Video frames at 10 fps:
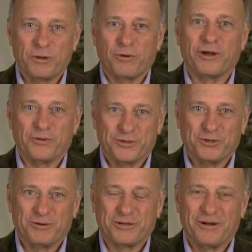3 brothers.
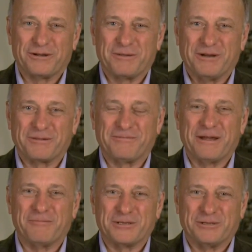You were talking about the
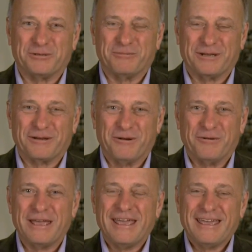families a little bit ago.